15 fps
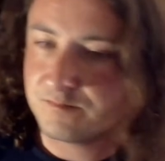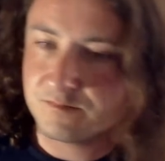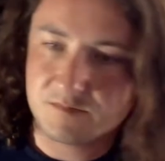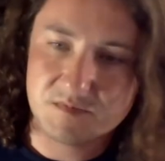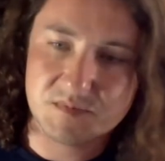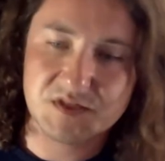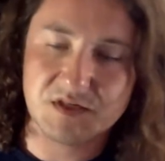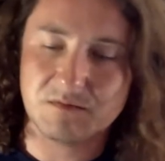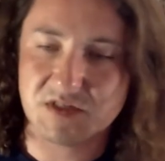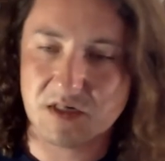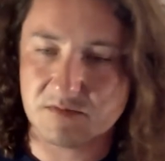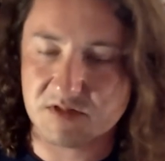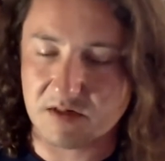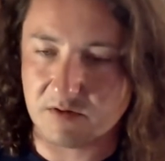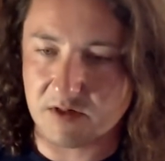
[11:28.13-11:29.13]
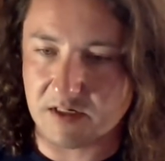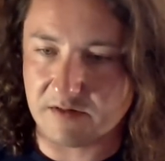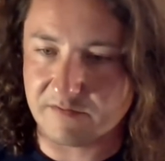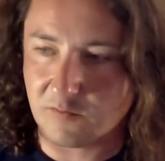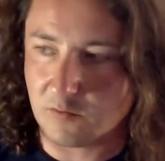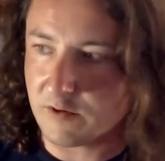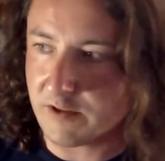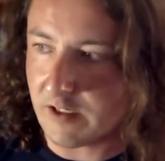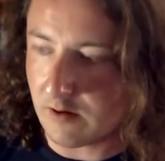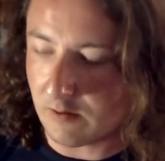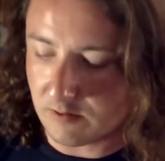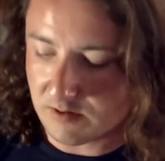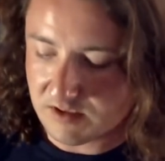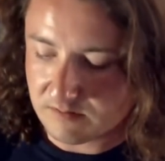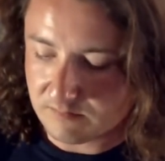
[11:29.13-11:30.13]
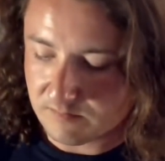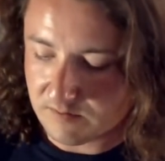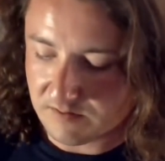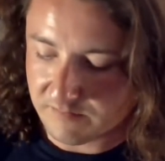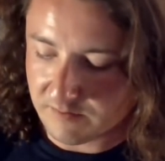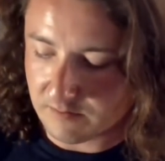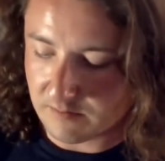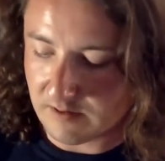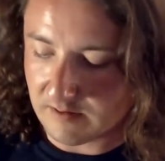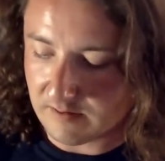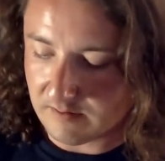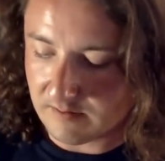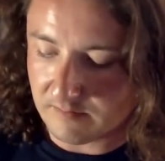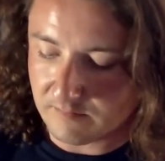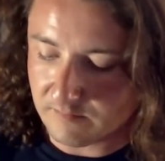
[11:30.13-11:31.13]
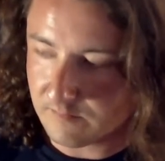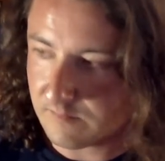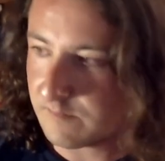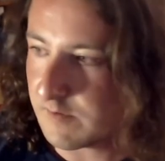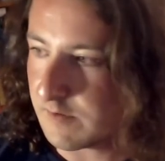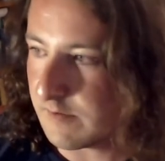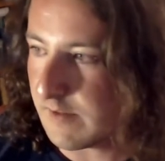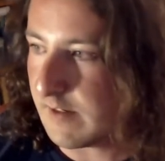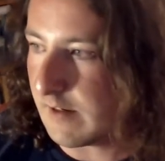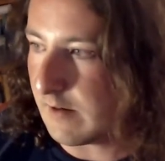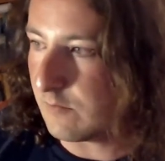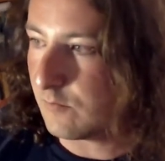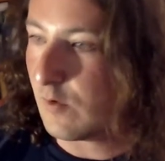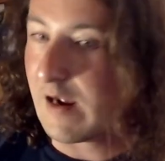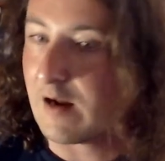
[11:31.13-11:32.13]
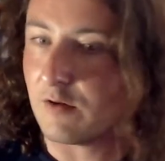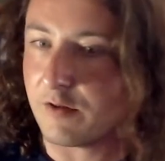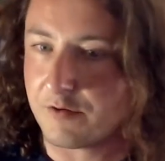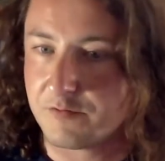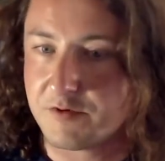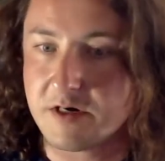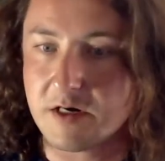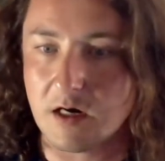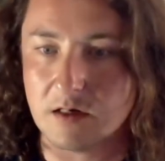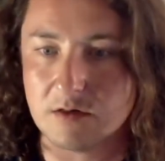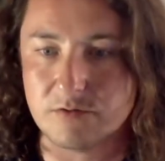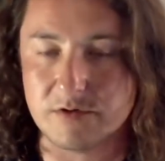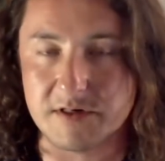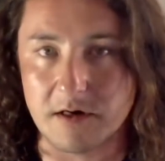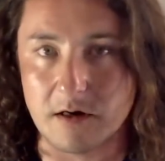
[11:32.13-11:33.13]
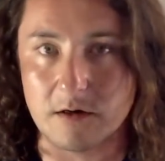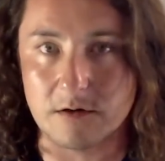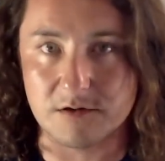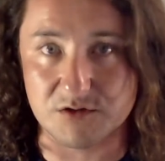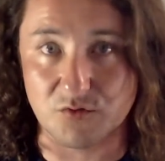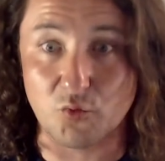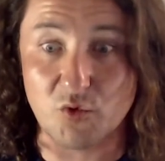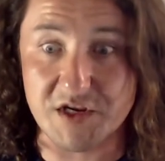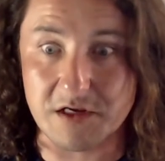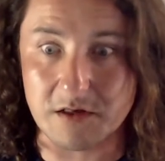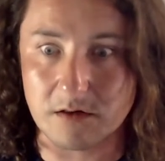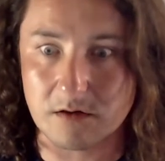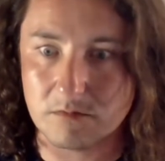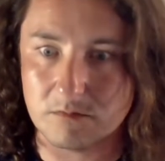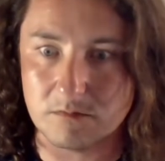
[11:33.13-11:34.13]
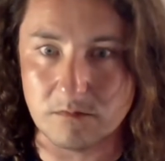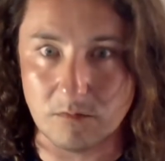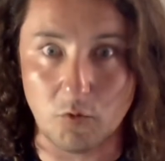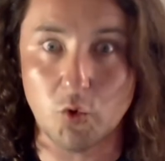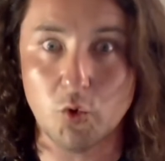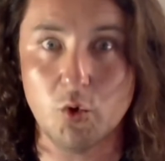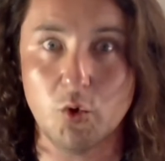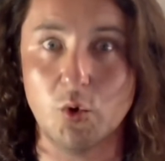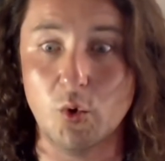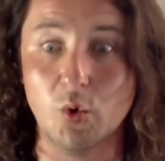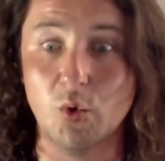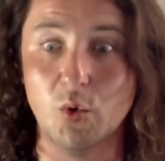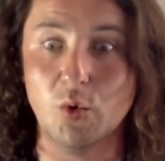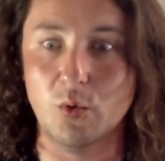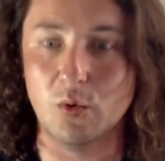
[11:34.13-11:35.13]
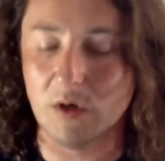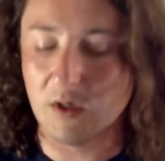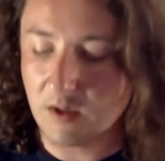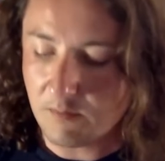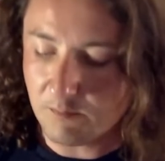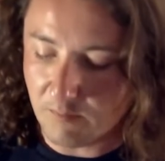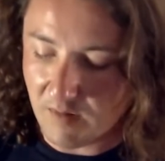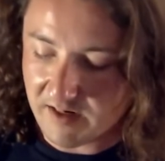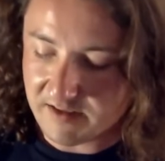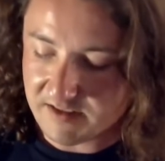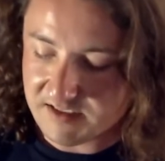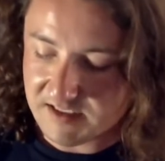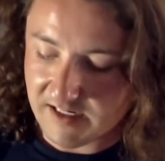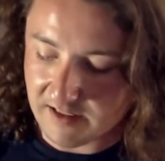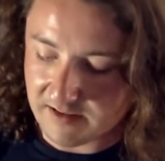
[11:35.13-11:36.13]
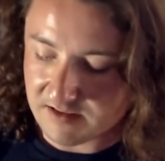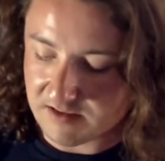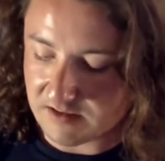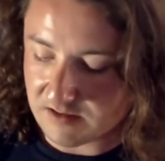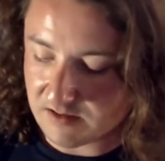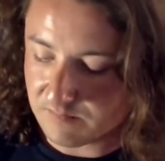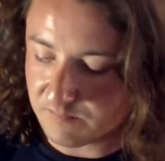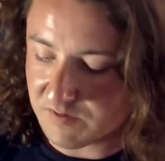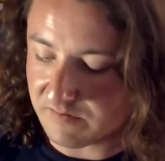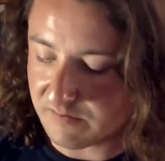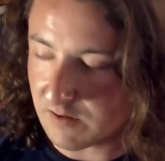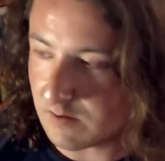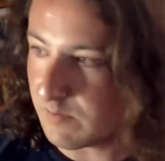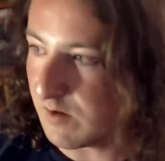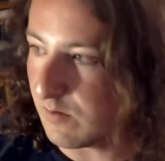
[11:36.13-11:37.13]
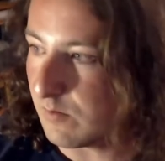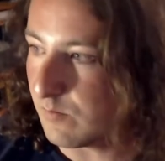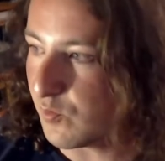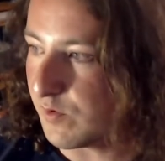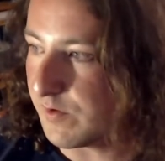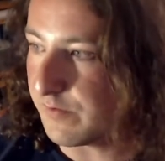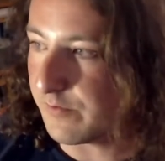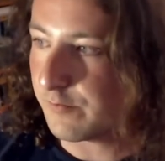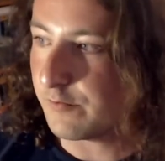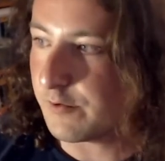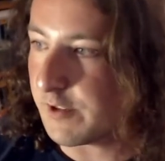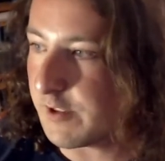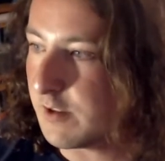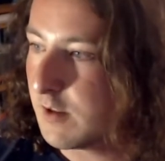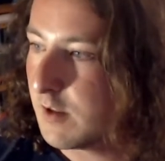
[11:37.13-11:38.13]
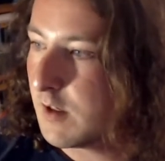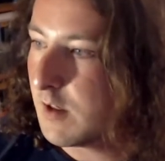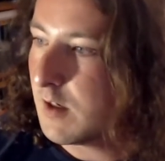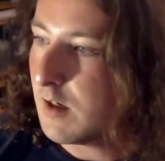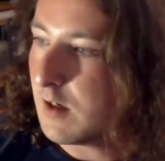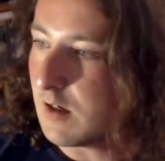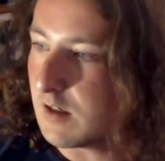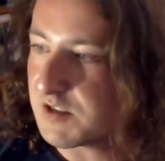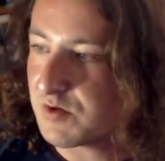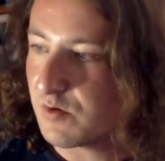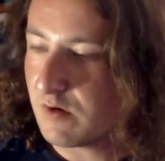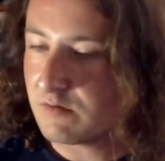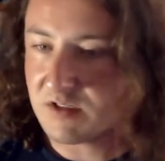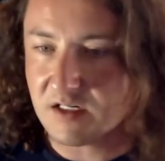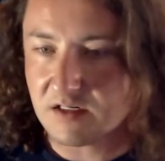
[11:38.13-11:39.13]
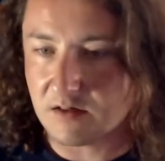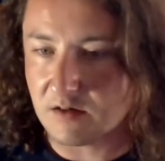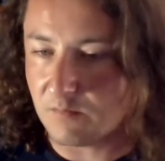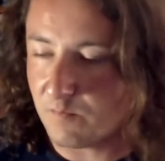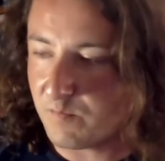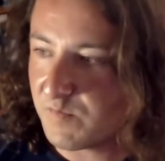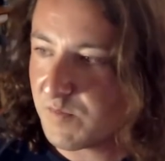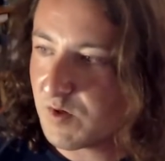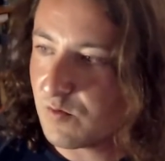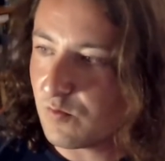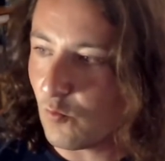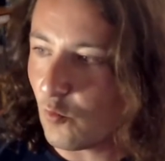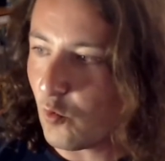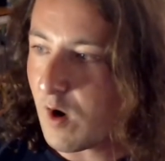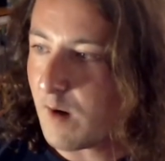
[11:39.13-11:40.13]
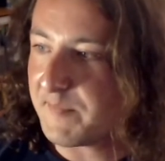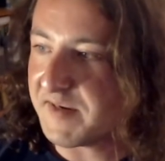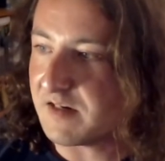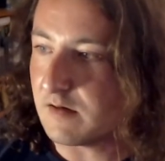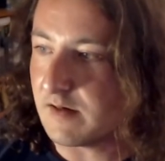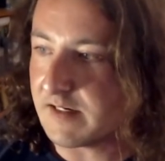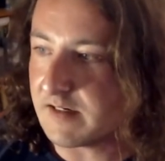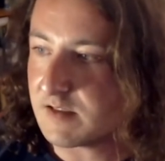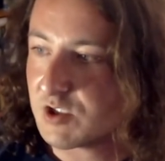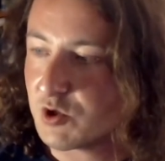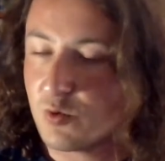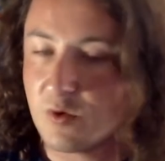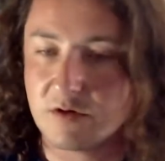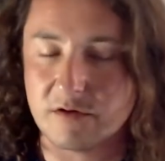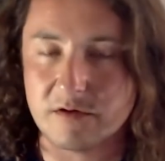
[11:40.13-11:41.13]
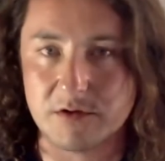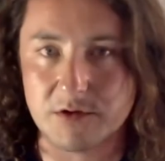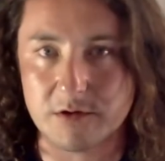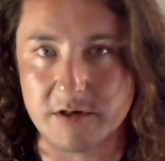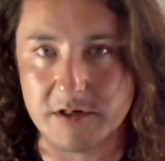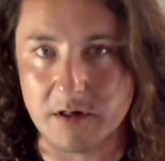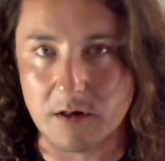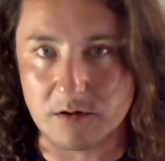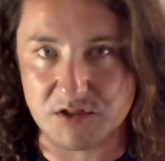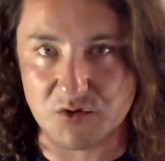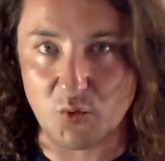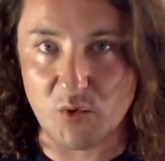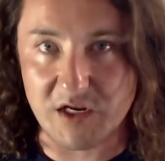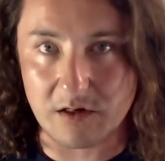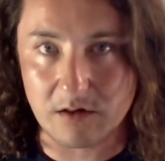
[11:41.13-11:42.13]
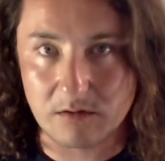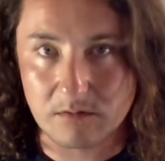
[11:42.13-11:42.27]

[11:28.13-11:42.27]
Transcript: Sometimes I would get 40 hours. Let's figure that out. Wow, $300 a week. Woo-hoo-hoo-hoo. Minus taxes divided by 1.3. So I was getting a whopping like $230 a week.